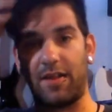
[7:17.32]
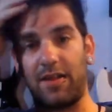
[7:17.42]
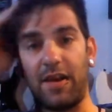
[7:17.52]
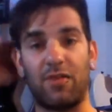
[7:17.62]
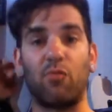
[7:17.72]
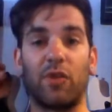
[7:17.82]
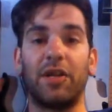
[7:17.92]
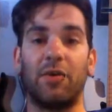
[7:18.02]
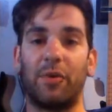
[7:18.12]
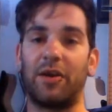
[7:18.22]
it's
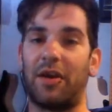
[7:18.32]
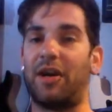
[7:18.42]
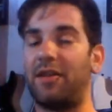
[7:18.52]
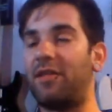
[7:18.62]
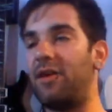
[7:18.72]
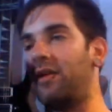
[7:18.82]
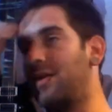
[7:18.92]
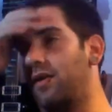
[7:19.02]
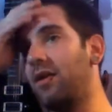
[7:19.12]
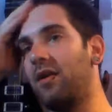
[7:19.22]
really weird, honestly.
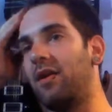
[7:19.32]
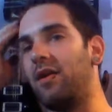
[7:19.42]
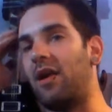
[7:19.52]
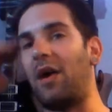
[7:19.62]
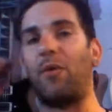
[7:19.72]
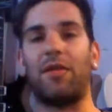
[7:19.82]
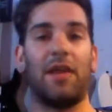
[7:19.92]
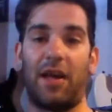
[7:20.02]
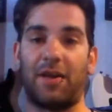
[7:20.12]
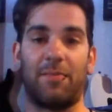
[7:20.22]
I was
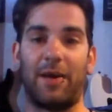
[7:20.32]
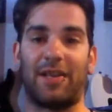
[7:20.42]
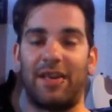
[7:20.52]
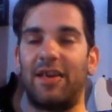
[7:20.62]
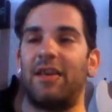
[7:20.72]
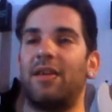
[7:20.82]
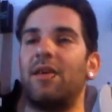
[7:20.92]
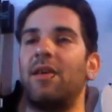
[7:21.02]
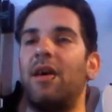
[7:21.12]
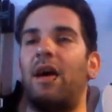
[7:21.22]
not expecting it.
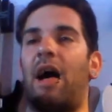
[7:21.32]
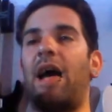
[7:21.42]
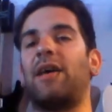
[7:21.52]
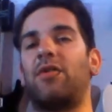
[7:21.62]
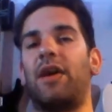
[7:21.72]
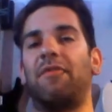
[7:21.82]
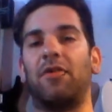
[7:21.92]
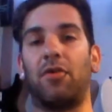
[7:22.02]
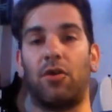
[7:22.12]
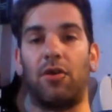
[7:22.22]
I actually have to
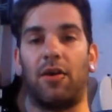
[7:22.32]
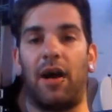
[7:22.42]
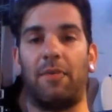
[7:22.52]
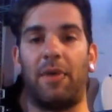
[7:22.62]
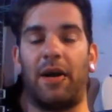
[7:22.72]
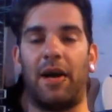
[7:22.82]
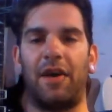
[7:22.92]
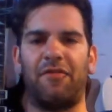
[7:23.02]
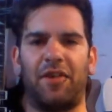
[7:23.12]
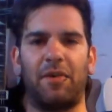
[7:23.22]
turn on my, I
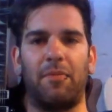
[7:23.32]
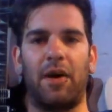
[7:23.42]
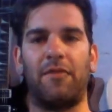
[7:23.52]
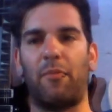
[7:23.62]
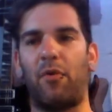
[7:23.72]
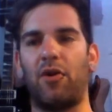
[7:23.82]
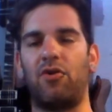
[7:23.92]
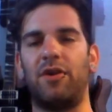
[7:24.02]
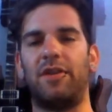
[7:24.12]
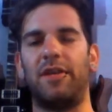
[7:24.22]
have a Bosch
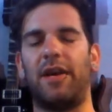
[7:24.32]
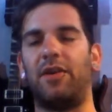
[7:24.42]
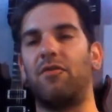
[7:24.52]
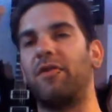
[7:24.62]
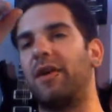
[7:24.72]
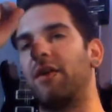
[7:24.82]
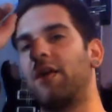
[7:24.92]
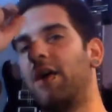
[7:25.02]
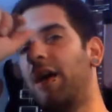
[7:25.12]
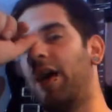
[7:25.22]
GT10 over there,
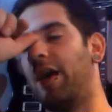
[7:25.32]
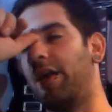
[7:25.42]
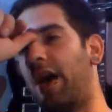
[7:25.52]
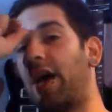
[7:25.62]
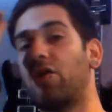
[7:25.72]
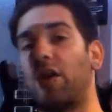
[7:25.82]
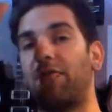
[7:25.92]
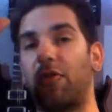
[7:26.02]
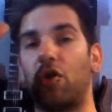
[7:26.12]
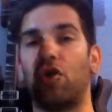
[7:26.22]
and I actually have
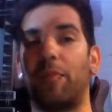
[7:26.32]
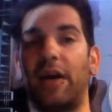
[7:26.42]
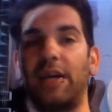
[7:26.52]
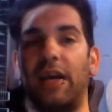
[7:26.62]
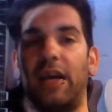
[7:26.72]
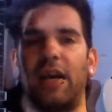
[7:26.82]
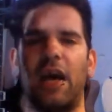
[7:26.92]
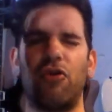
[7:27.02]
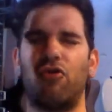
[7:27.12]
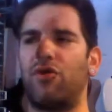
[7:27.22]
to turn my gain. I
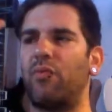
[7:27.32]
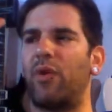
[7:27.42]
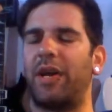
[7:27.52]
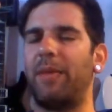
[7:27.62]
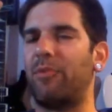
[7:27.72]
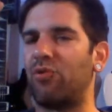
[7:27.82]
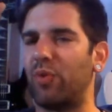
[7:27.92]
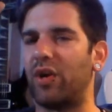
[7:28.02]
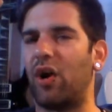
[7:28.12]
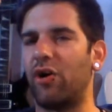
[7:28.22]
usually run it
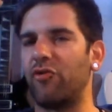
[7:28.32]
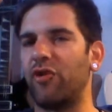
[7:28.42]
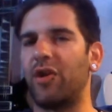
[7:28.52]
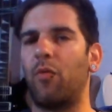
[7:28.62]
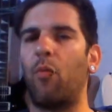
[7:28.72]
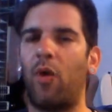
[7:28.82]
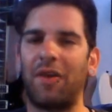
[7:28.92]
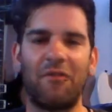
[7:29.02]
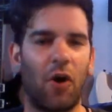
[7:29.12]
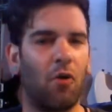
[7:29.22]
between 100,
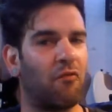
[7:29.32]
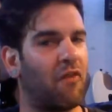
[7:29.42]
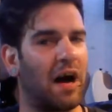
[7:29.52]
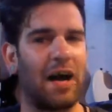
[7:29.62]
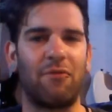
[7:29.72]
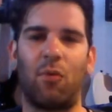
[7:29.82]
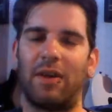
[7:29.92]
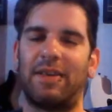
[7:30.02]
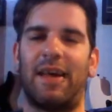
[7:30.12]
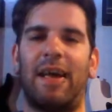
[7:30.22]
105,
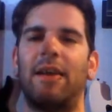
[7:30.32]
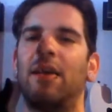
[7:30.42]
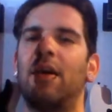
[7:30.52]
110.